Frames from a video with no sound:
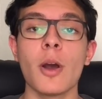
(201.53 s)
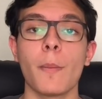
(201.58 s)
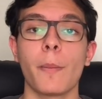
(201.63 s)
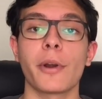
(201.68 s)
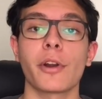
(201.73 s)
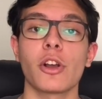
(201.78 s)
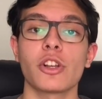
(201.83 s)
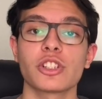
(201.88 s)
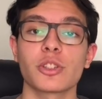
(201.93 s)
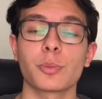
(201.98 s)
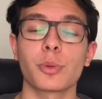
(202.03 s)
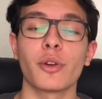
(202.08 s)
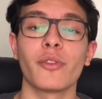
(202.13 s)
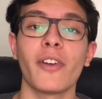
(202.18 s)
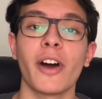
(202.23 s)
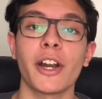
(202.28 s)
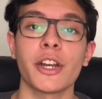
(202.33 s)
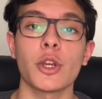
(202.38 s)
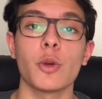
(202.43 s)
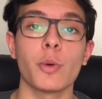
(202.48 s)
but also
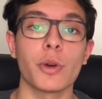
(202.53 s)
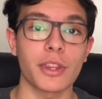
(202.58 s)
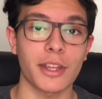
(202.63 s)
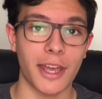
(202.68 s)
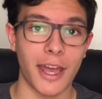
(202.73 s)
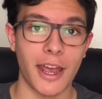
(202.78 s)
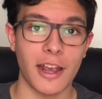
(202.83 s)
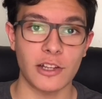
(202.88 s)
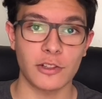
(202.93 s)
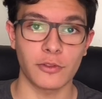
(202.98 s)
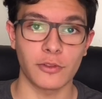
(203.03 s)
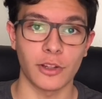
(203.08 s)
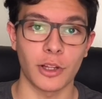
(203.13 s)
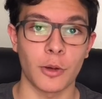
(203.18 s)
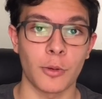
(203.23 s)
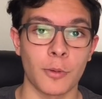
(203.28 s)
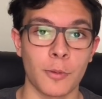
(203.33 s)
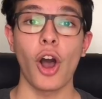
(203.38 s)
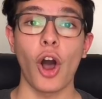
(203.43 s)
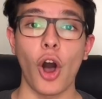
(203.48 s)
provide you with cash
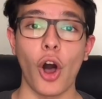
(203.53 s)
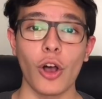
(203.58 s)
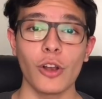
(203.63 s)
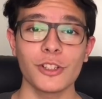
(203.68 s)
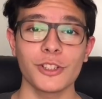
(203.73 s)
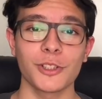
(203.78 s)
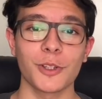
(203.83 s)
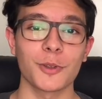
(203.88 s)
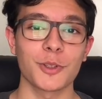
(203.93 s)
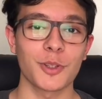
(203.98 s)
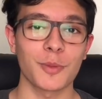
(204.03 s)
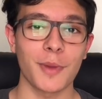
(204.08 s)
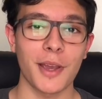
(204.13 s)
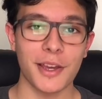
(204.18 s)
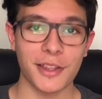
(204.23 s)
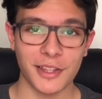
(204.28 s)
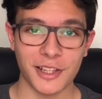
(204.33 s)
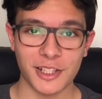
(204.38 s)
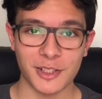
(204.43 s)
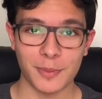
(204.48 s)
flow. Also, to
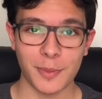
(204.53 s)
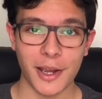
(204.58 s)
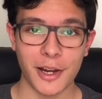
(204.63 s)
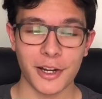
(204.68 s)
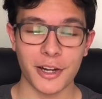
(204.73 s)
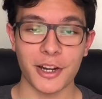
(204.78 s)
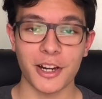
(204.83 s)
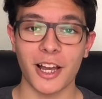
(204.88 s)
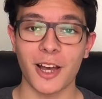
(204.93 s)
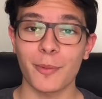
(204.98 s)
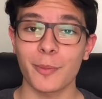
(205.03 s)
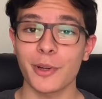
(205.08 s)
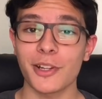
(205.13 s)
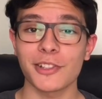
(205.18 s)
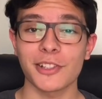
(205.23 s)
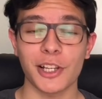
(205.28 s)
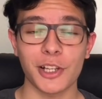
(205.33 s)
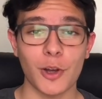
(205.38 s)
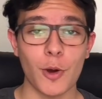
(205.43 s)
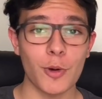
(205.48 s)
make things better,
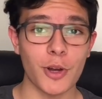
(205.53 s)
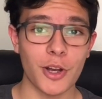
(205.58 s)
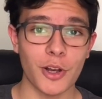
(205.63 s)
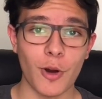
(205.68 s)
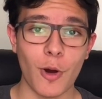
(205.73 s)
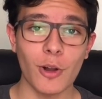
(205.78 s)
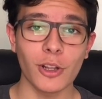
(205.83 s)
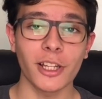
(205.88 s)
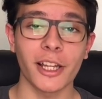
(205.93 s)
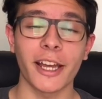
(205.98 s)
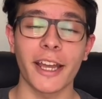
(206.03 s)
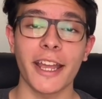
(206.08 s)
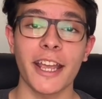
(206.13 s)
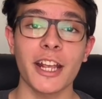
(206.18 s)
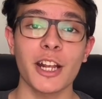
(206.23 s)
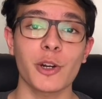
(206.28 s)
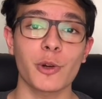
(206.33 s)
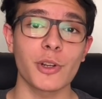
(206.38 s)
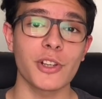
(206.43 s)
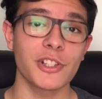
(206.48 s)
companies like Coca-Cola
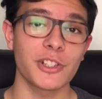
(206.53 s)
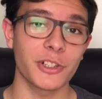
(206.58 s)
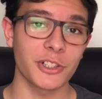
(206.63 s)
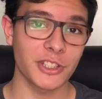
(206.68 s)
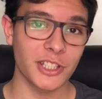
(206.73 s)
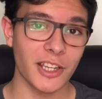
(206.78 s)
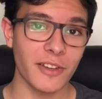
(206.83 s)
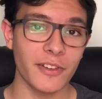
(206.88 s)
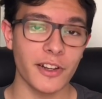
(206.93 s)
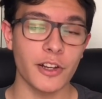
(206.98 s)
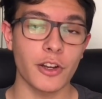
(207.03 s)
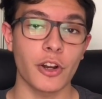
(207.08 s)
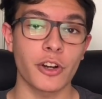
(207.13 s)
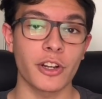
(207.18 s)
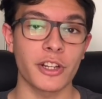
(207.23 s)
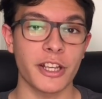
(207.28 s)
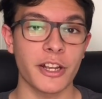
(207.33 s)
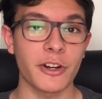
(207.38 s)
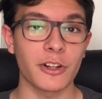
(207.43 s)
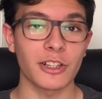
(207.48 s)
increase their dividend on
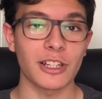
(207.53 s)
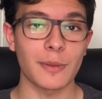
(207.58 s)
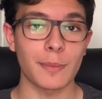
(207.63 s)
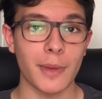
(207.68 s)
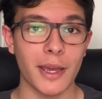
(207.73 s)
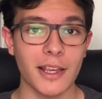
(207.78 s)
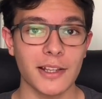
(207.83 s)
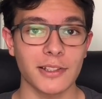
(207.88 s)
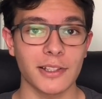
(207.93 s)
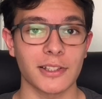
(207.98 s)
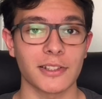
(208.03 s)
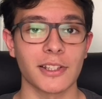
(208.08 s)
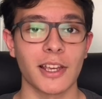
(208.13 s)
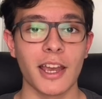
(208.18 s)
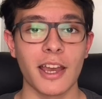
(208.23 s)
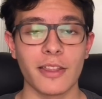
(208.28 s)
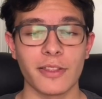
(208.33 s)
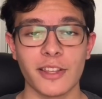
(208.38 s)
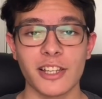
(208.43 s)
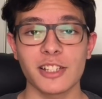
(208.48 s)
a yearly basis.
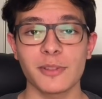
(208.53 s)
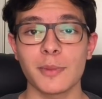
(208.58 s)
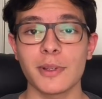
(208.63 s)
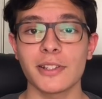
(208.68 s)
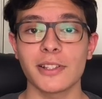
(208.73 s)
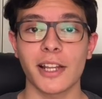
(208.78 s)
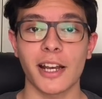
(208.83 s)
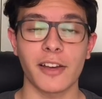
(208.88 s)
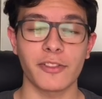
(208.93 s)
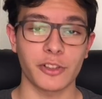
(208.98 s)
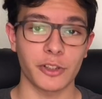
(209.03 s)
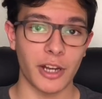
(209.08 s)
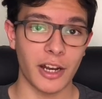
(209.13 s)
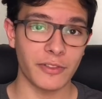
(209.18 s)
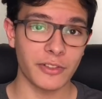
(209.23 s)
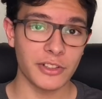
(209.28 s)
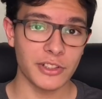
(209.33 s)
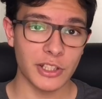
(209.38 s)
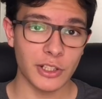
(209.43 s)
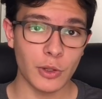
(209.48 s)
This means that after
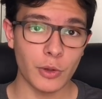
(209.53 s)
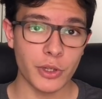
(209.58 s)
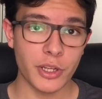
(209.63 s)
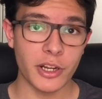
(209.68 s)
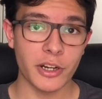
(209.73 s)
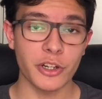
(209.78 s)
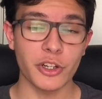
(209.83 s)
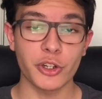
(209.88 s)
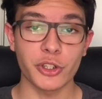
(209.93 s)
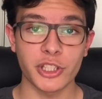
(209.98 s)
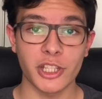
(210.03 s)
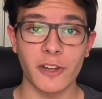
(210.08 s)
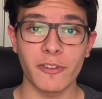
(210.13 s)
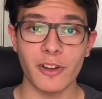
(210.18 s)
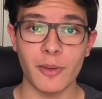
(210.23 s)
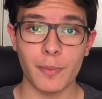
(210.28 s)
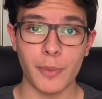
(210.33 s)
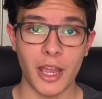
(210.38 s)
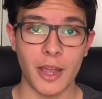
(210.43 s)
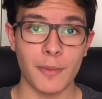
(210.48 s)
every single year, your
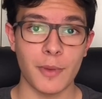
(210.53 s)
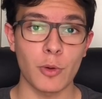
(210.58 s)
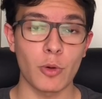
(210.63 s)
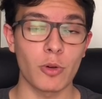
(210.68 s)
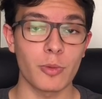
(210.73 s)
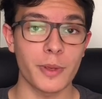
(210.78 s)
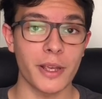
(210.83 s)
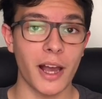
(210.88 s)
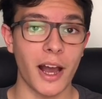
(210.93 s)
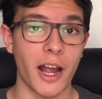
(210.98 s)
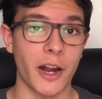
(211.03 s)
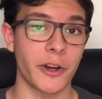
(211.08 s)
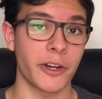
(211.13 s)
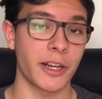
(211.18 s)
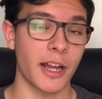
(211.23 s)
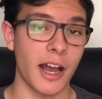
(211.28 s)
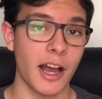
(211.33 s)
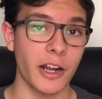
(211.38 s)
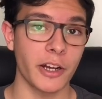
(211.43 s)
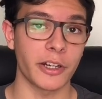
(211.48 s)
dividend payment will be higher
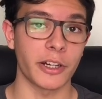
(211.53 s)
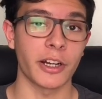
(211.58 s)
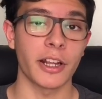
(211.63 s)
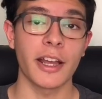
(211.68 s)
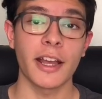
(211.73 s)
and higher.